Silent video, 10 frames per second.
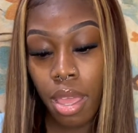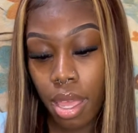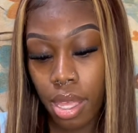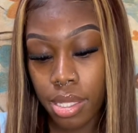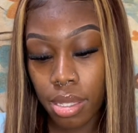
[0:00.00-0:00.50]

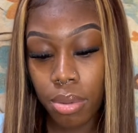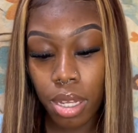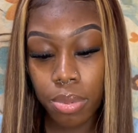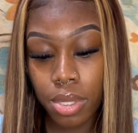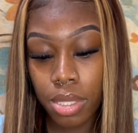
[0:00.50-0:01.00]
And some
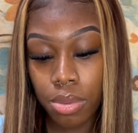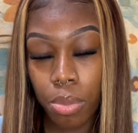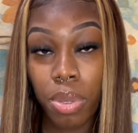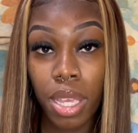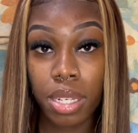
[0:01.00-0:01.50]
companies will
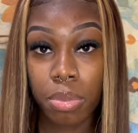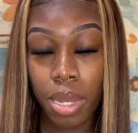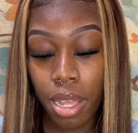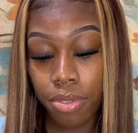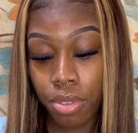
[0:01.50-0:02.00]
pick the
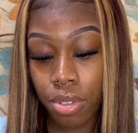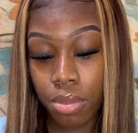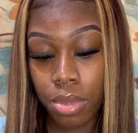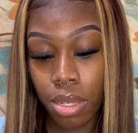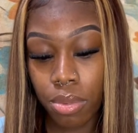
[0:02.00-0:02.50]
platform
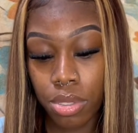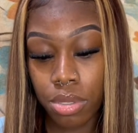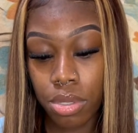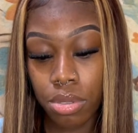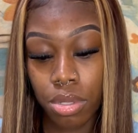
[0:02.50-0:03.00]
they want you
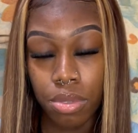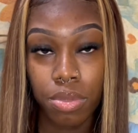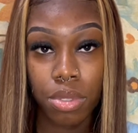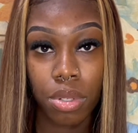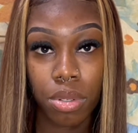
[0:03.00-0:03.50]
to do a
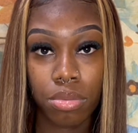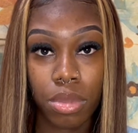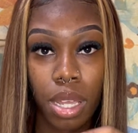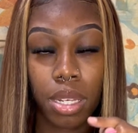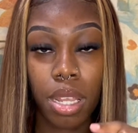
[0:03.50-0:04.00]
review on.
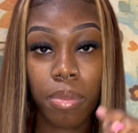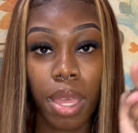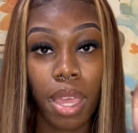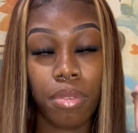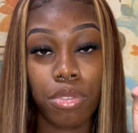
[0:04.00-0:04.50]
Like, they
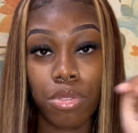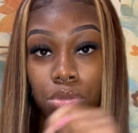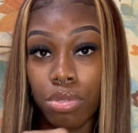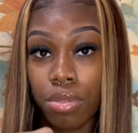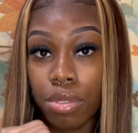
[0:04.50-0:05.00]
might have you
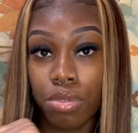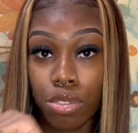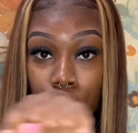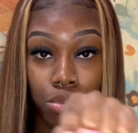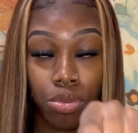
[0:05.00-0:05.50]
do a
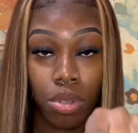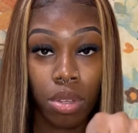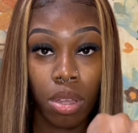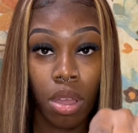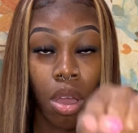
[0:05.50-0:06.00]
review
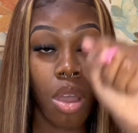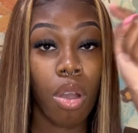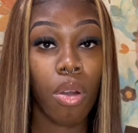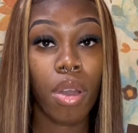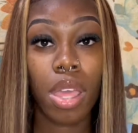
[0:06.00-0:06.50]

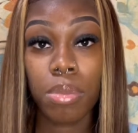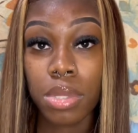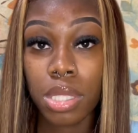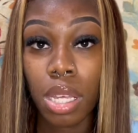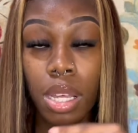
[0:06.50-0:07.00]
on
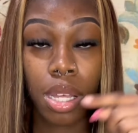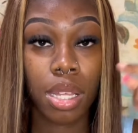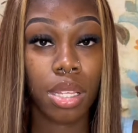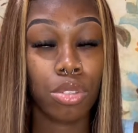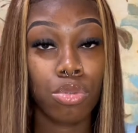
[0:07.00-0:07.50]

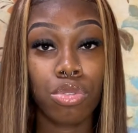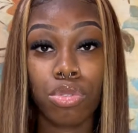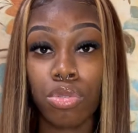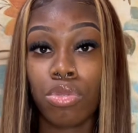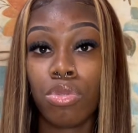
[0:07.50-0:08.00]
Amazon,
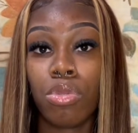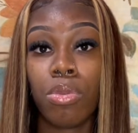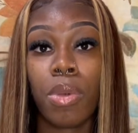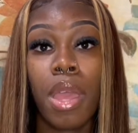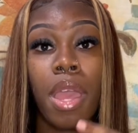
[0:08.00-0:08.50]
YouTube,
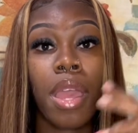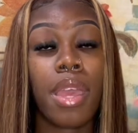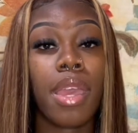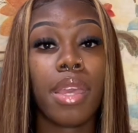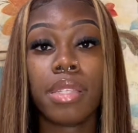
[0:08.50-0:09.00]

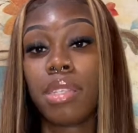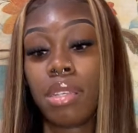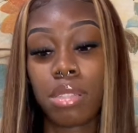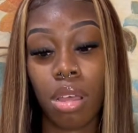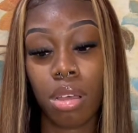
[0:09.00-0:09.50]
and
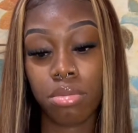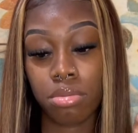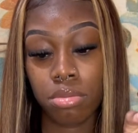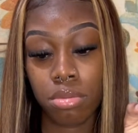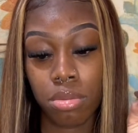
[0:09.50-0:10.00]
TikTok,
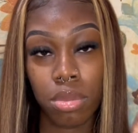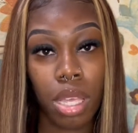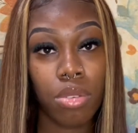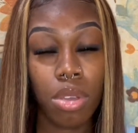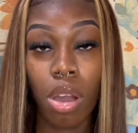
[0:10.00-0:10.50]
and
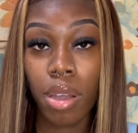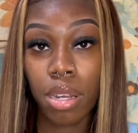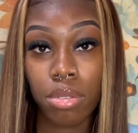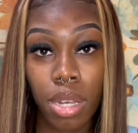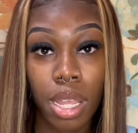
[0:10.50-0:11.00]
you all gotta
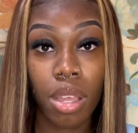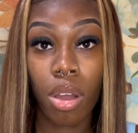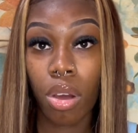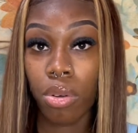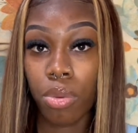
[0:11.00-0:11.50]
do that in
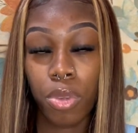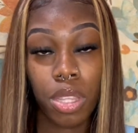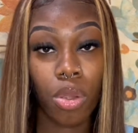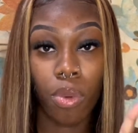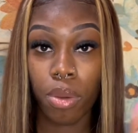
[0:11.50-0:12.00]
all
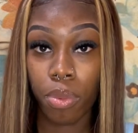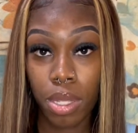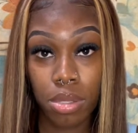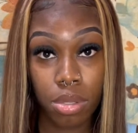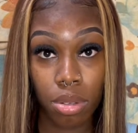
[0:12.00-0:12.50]
within 1
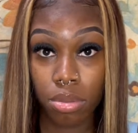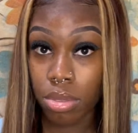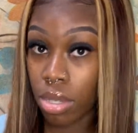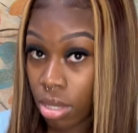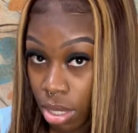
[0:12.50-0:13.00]
week. So
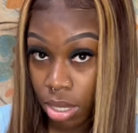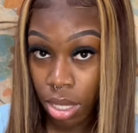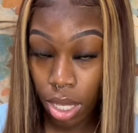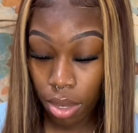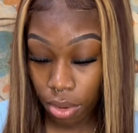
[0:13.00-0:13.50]

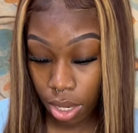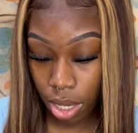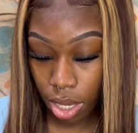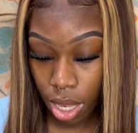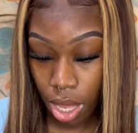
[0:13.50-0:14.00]
get ready.